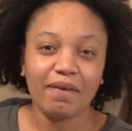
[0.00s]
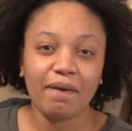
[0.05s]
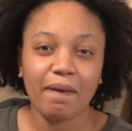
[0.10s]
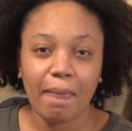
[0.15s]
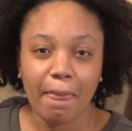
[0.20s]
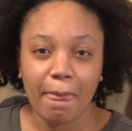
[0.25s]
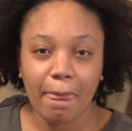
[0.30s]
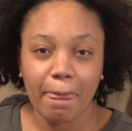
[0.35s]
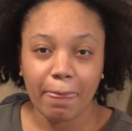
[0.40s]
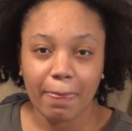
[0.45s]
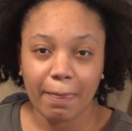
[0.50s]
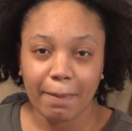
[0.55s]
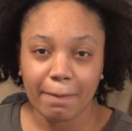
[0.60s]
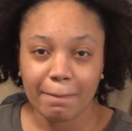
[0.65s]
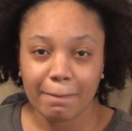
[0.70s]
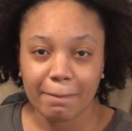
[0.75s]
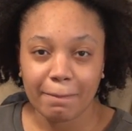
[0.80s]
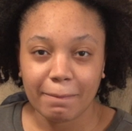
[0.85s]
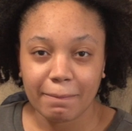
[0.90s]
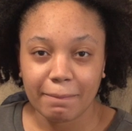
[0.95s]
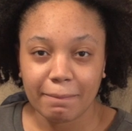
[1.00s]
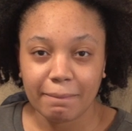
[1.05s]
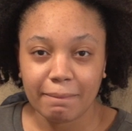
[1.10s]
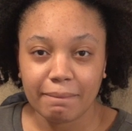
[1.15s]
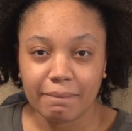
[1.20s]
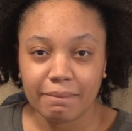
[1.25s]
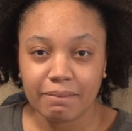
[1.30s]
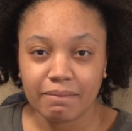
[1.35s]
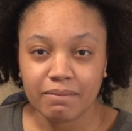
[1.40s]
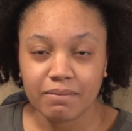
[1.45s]
Does your business
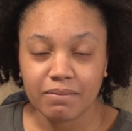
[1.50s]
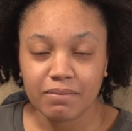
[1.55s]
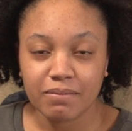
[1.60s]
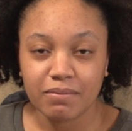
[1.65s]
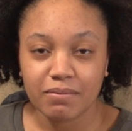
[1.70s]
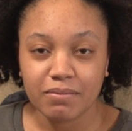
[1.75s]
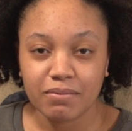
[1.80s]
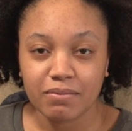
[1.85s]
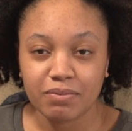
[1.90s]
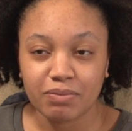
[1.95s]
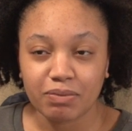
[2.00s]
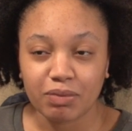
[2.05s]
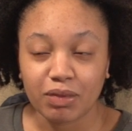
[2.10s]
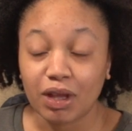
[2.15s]
have a catchphrase?